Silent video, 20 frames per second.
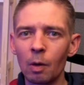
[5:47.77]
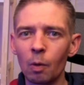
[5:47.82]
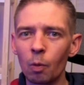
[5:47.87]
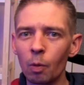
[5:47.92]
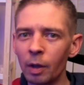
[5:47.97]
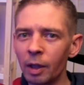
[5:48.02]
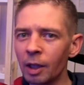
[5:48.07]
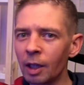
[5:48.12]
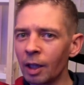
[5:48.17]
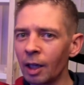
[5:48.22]

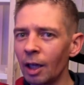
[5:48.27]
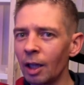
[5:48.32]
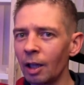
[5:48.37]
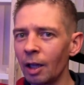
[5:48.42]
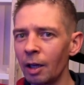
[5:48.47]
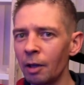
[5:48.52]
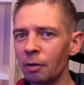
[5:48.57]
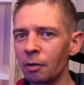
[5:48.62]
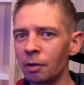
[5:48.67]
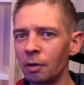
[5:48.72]
What the hell
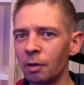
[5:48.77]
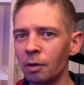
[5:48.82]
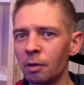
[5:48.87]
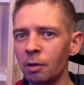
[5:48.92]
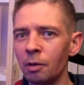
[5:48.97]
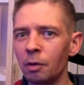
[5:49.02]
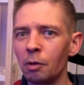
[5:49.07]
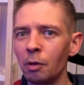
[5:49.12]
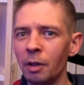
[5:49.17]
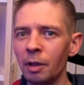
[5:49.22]
are you
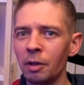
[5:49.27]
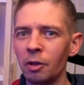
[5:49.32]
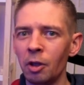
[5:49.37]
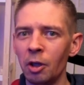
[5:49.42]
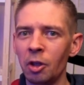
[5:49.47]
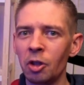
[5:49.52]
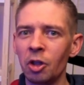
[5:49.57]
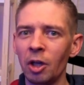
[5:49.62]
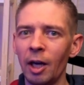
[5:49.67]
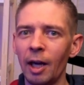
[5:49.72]
doing,
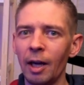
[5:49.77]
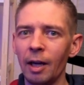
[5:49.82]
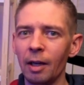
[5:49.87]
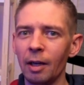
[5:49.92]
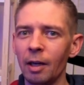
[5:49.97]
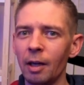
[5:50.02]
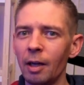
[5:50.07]
DJI?